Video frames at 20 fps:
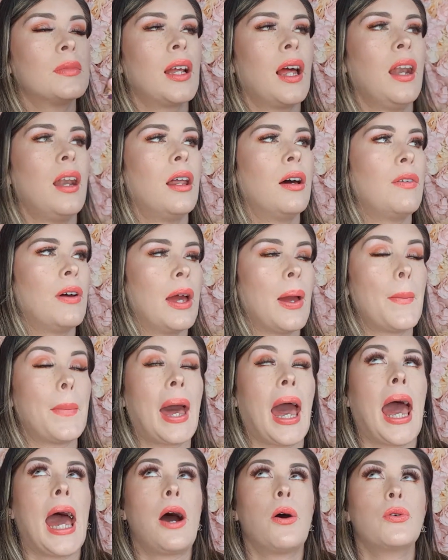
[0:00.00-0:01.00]
I love it.
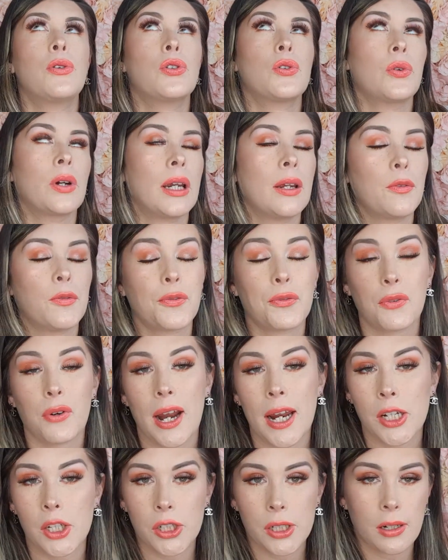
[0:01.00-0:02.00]
Powdery
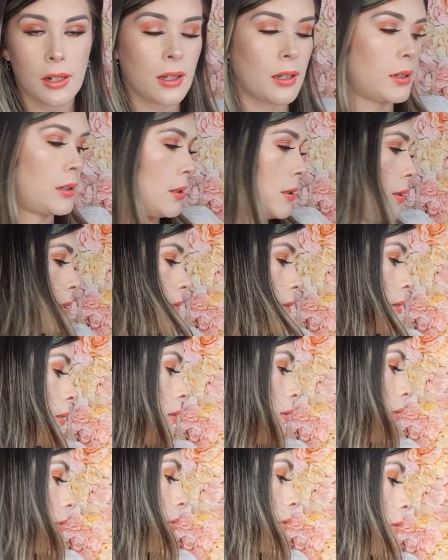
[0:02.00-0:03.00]
freshness.
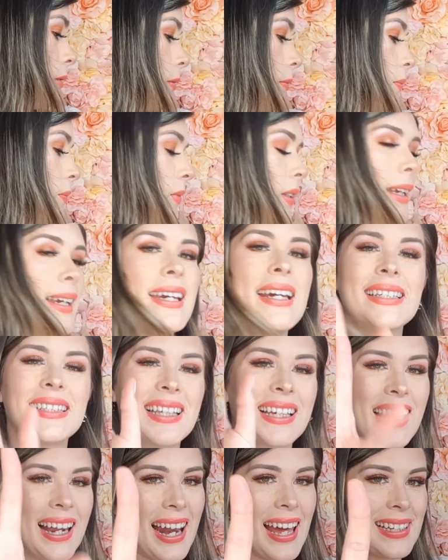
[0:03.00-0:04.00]
It's
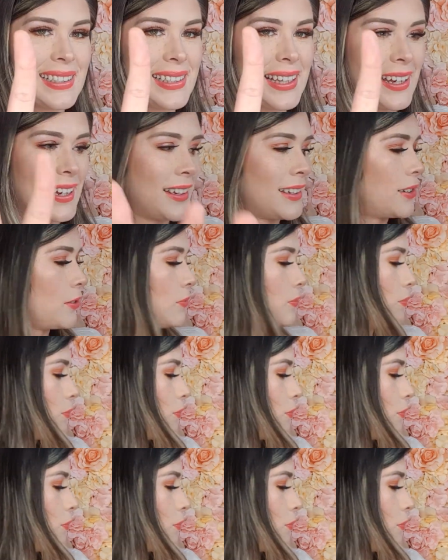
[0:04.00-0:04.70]
a classic.